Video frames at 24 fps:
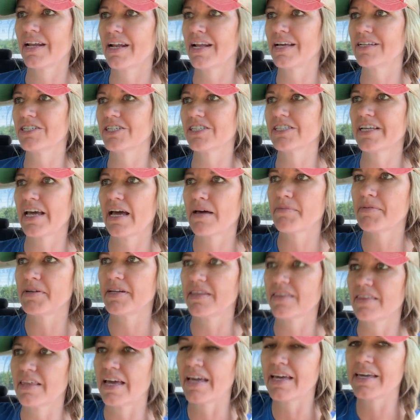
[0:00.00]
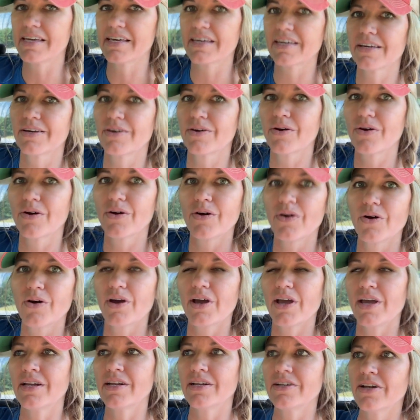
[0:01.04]
and I just happened to think
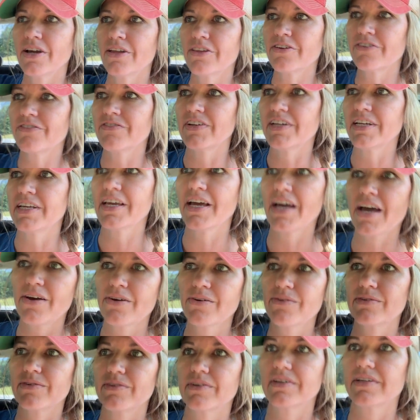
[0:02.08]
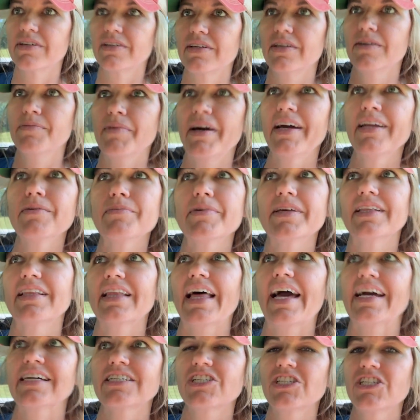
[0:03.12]
in another video, it might have been
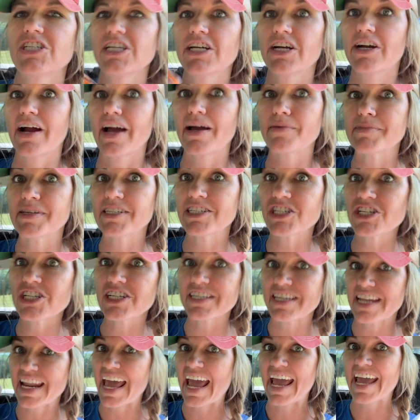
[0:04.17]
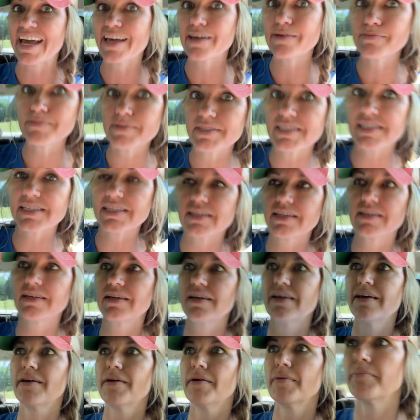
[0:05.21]
last year, I mentioned NABs,
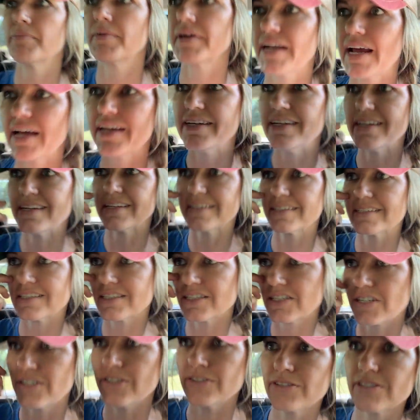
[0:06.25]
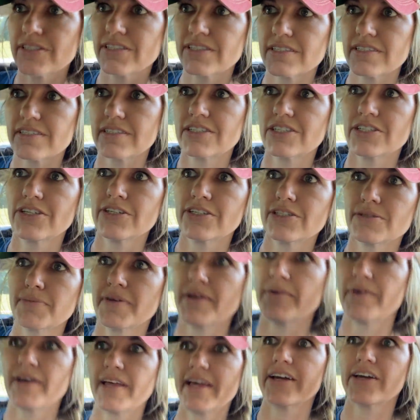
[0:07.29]
but I, excuse excuse
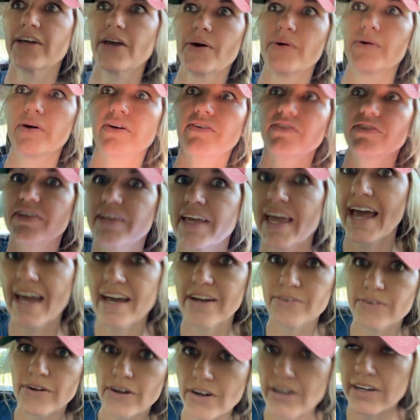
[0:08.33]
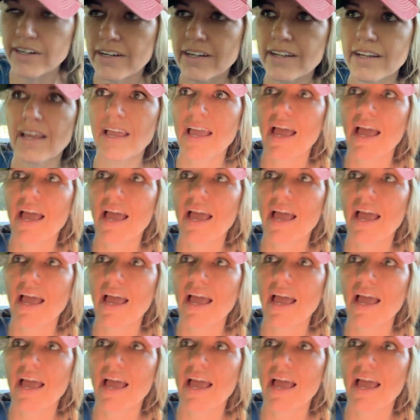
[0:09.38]
me while I go over the cattle guard.